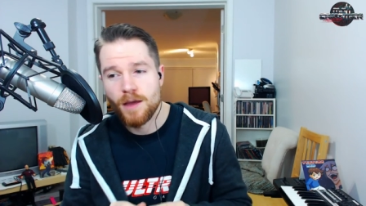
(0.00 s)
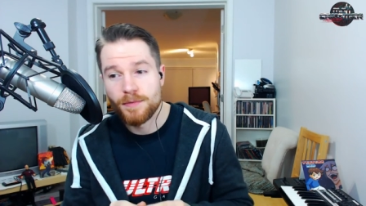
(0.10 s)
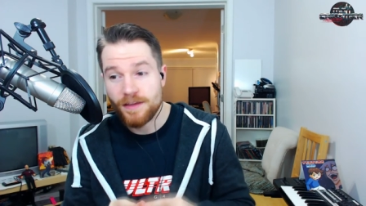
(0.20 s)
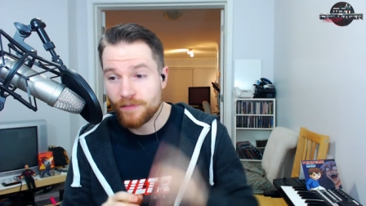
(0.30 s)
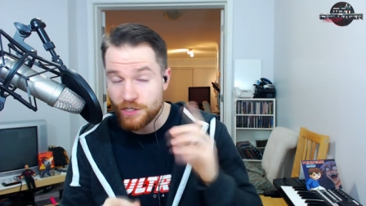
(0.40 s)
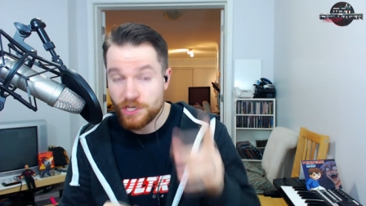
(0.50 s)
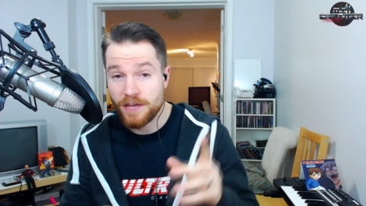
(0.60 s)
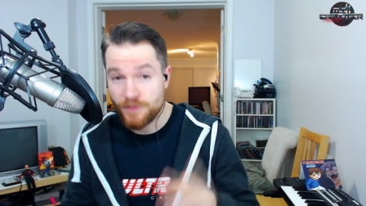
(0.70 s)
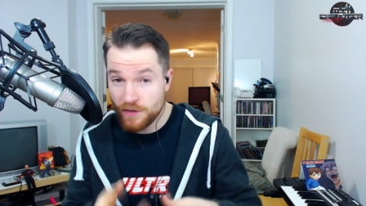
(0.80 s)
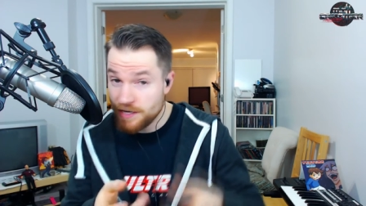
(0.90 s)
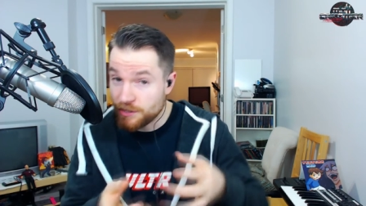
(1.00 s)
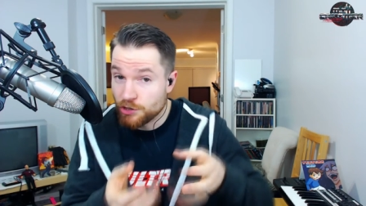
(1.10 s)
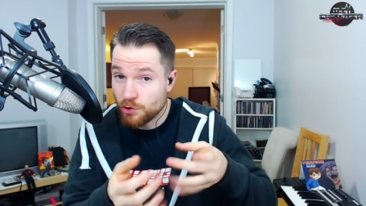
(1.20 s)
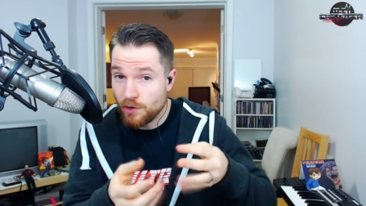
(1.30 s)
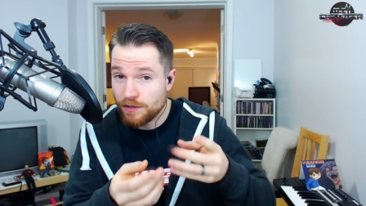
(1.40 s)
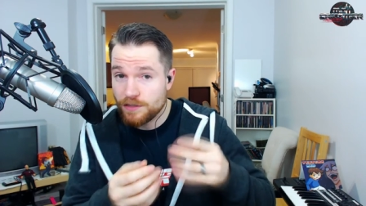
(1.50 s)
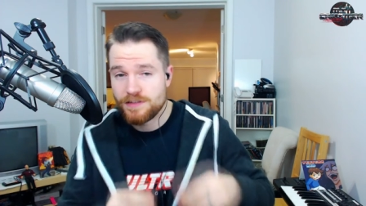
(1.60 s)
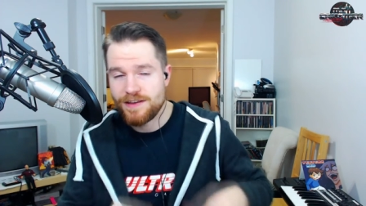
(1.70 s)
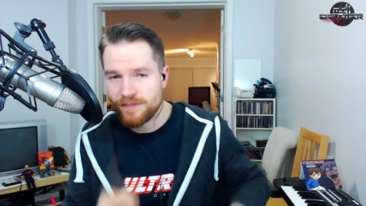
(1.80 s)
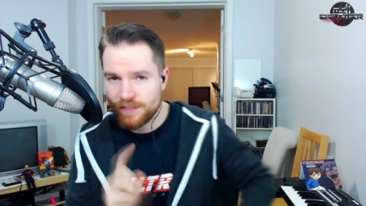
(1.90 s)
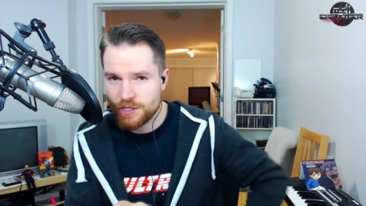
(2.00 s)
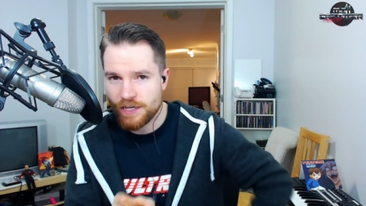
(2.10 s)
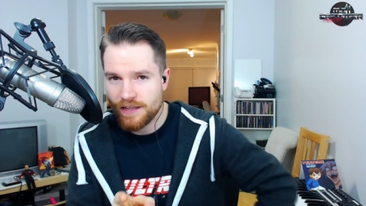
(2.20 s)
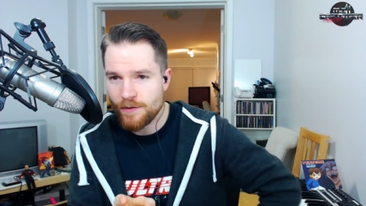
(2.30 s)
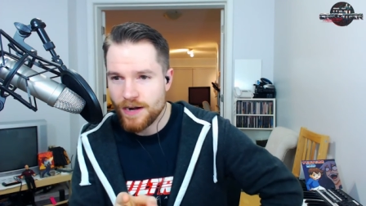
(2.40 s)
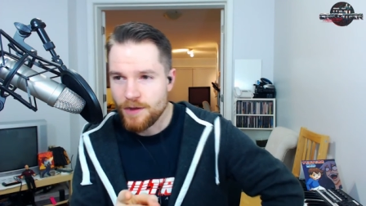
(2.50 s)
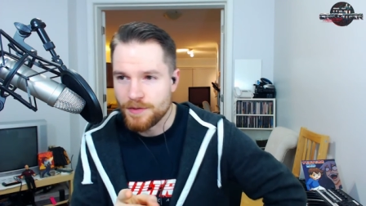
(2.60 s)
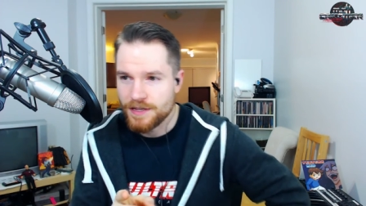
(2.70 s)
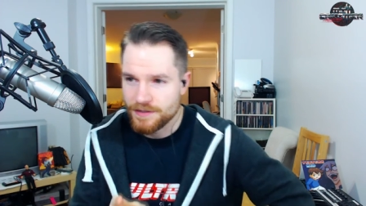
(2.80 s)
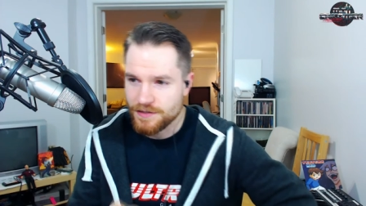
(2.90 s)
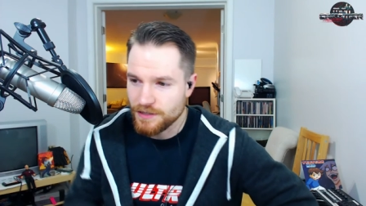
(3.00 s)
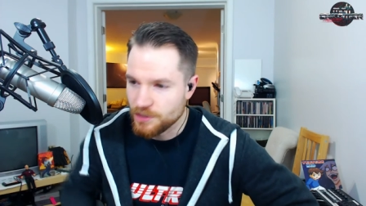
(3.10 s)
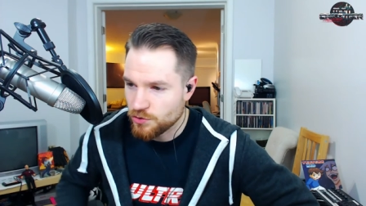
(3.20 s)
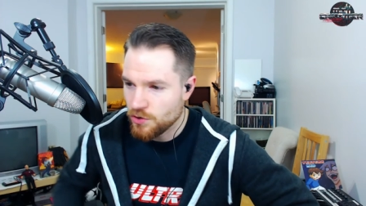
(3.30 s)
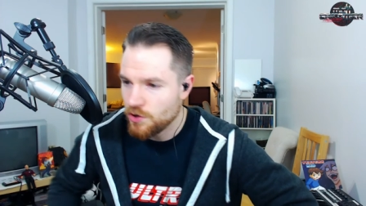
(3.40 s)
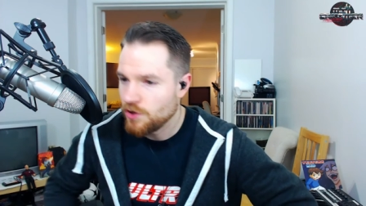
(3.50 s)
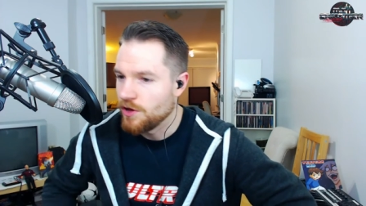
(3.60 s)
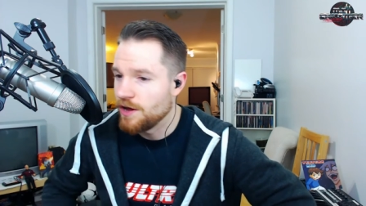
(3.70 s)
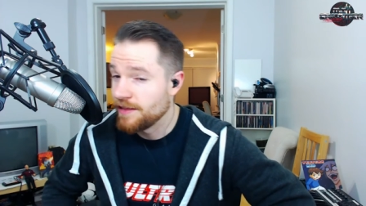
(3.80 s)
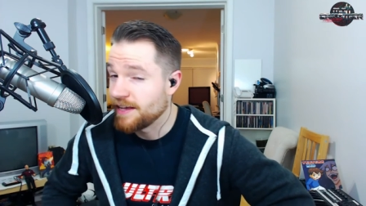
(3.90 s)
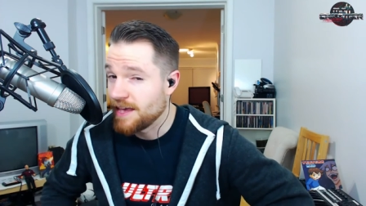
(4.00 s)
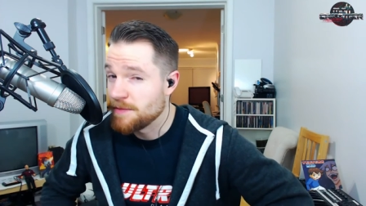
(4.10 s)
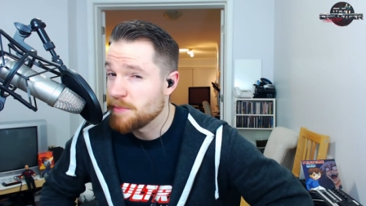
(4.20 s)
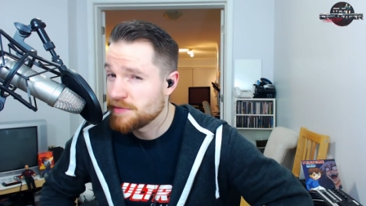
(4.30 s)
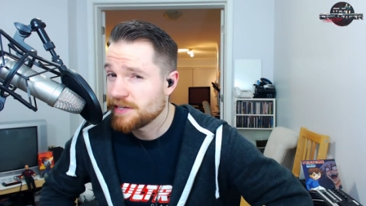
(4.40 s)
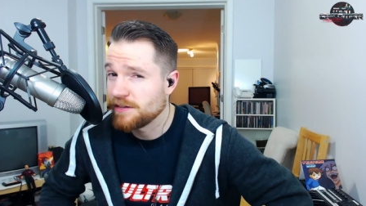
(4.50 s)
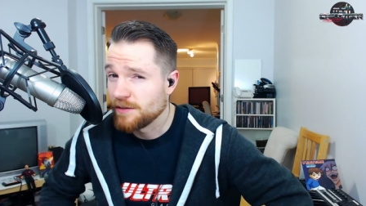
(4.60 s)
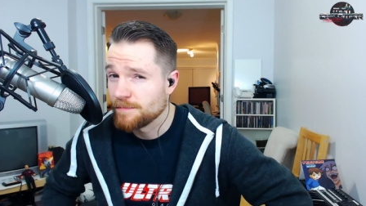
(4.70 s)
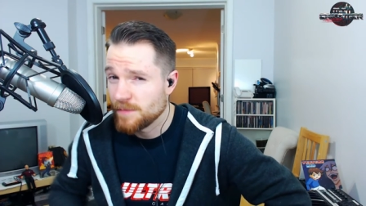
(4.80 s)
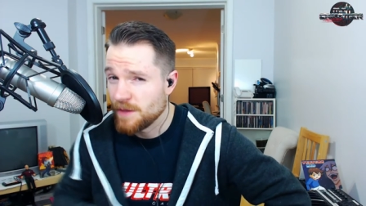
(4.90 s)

Uh, definitely, check if you need controller, definitely check that one out because the control on that game in particular,